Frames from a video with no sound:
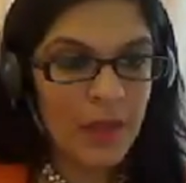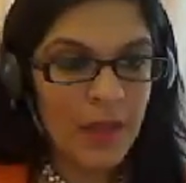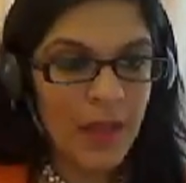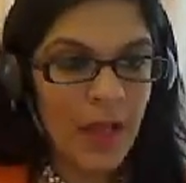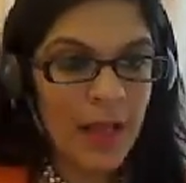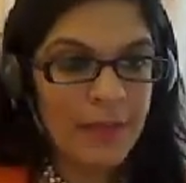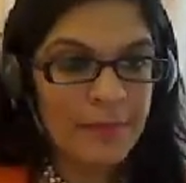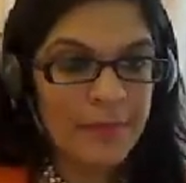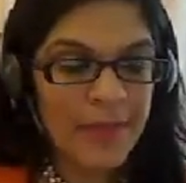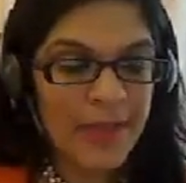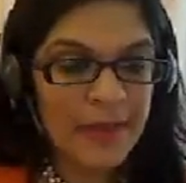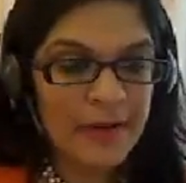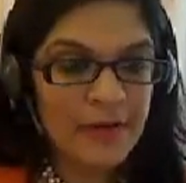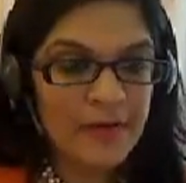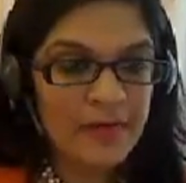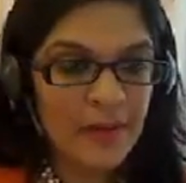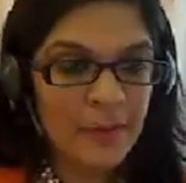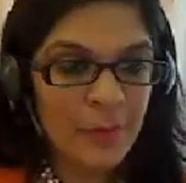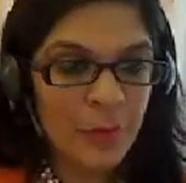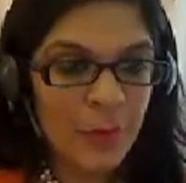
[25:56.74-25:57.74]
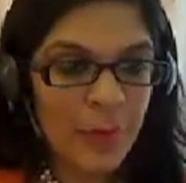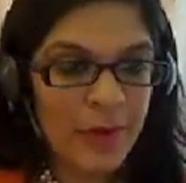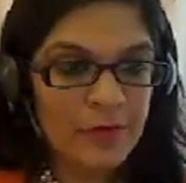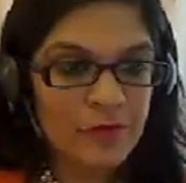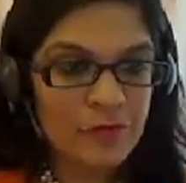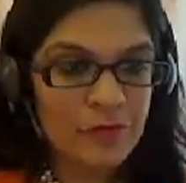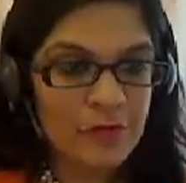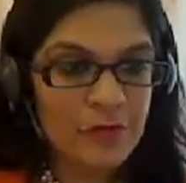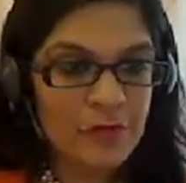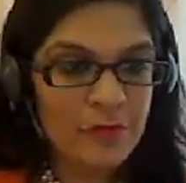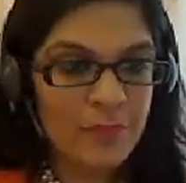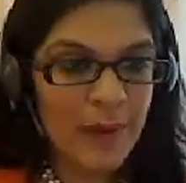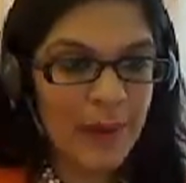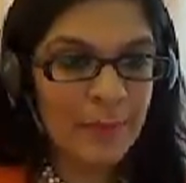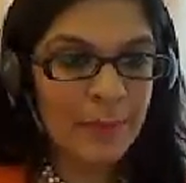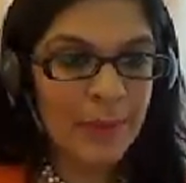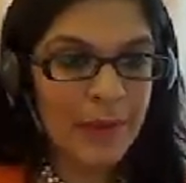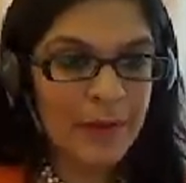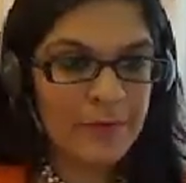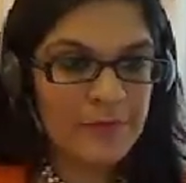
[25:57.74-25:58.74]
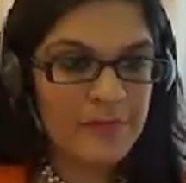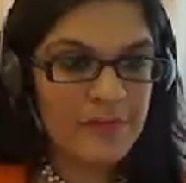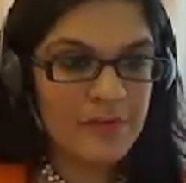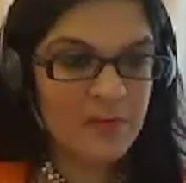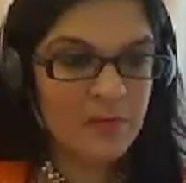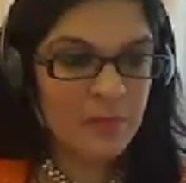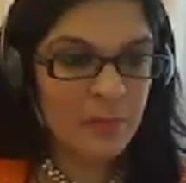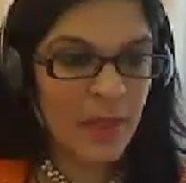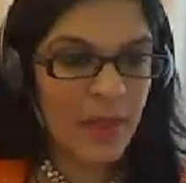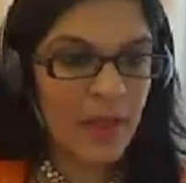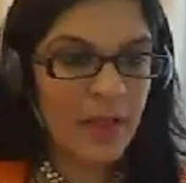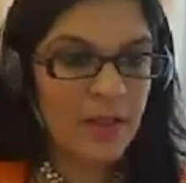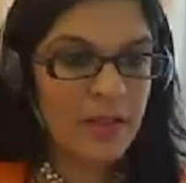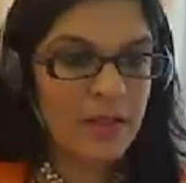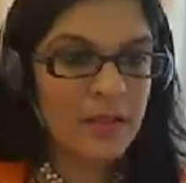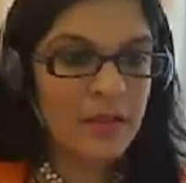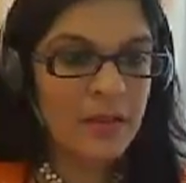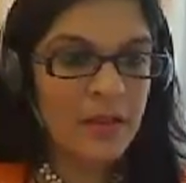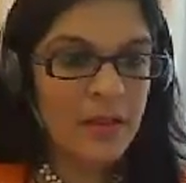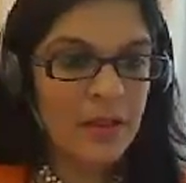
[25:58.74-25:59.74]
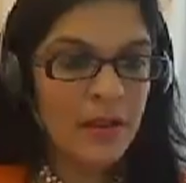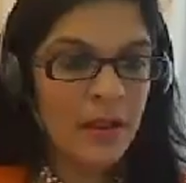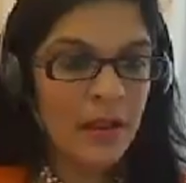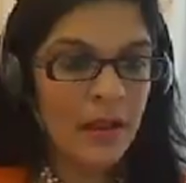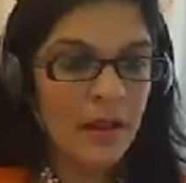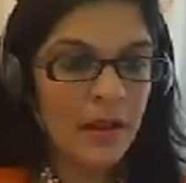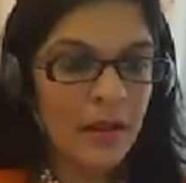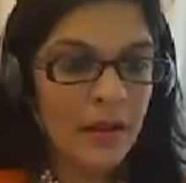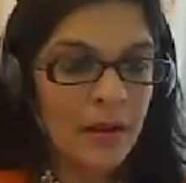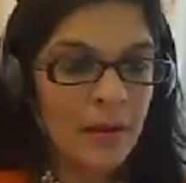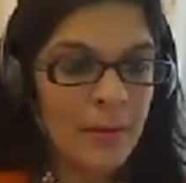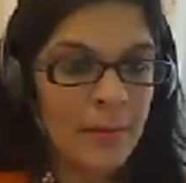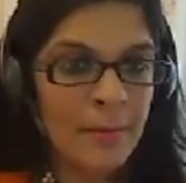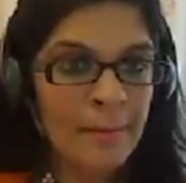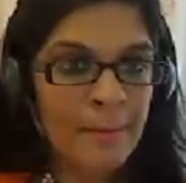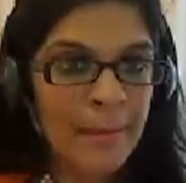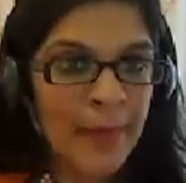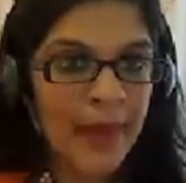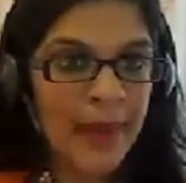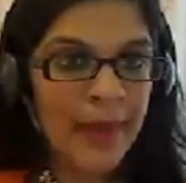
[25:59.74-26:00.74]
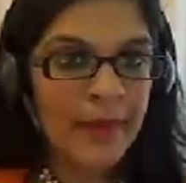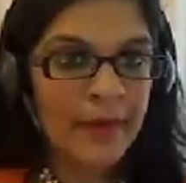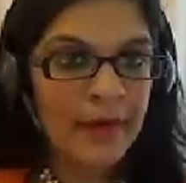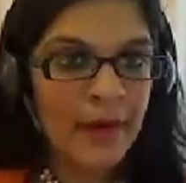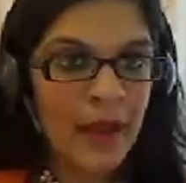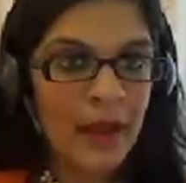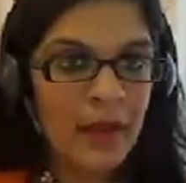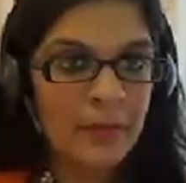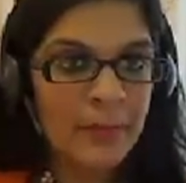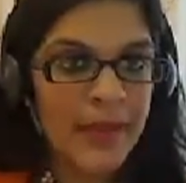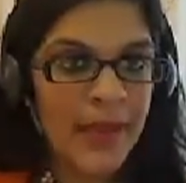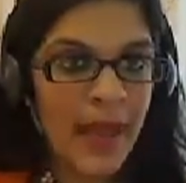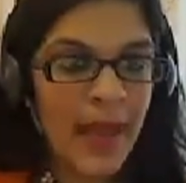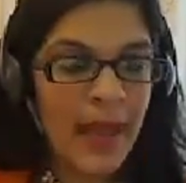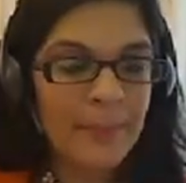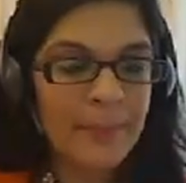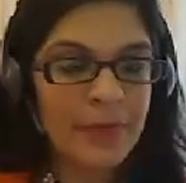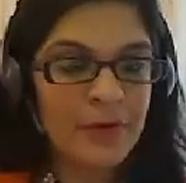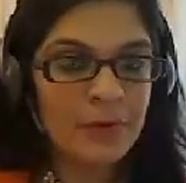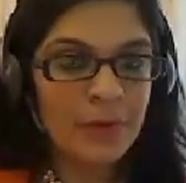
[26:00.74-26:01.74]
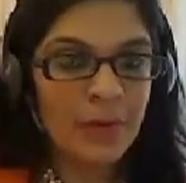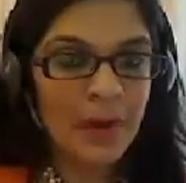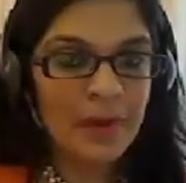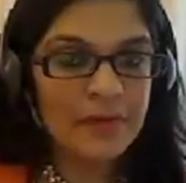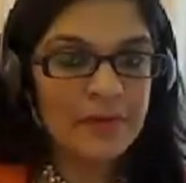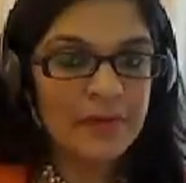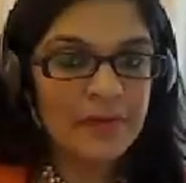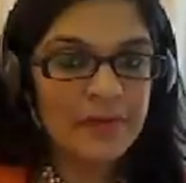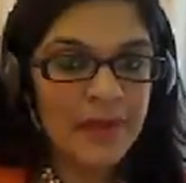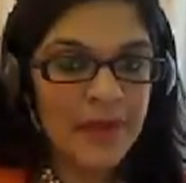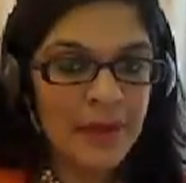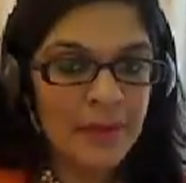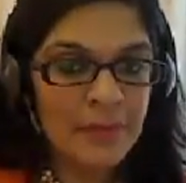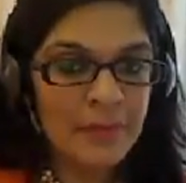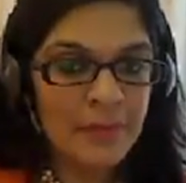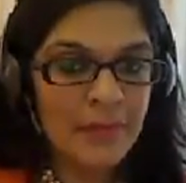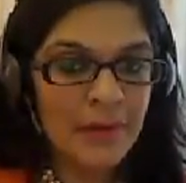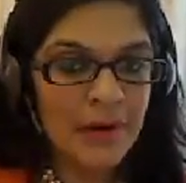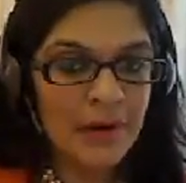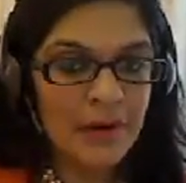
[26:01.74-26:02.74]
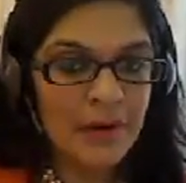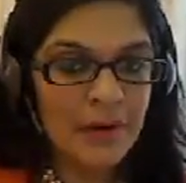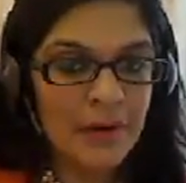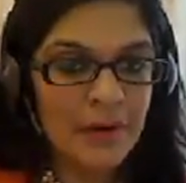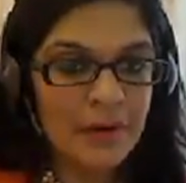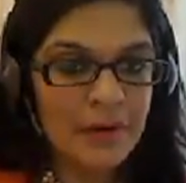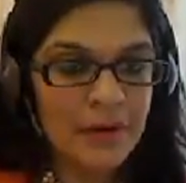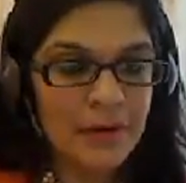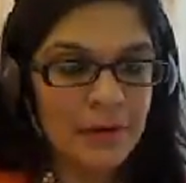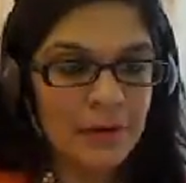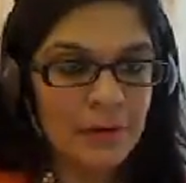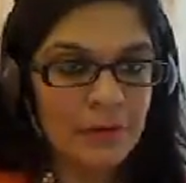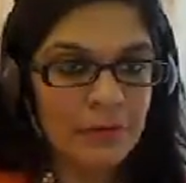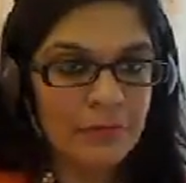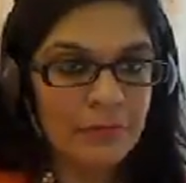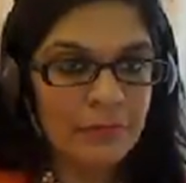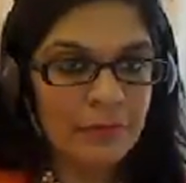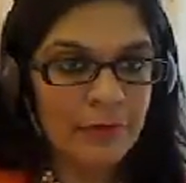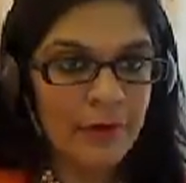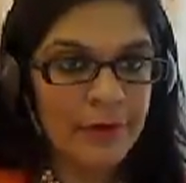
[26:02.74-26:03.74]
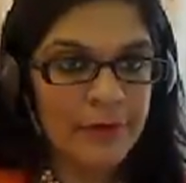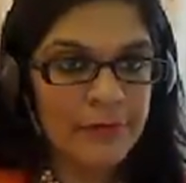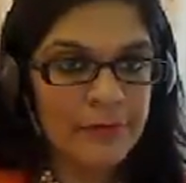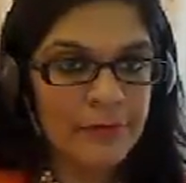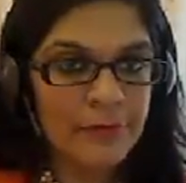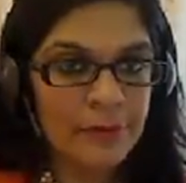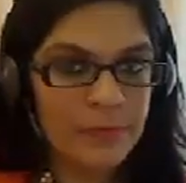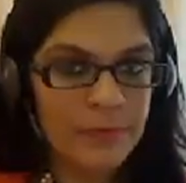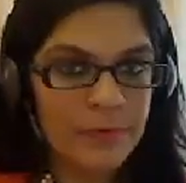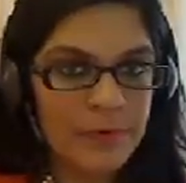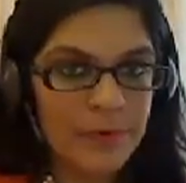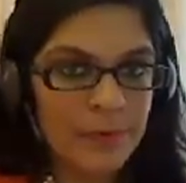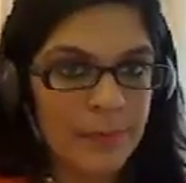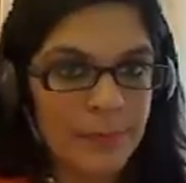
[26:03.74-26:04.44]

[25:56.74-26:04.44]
I'm getting some questions by parents as well, and I'll be happy to answer them very soon.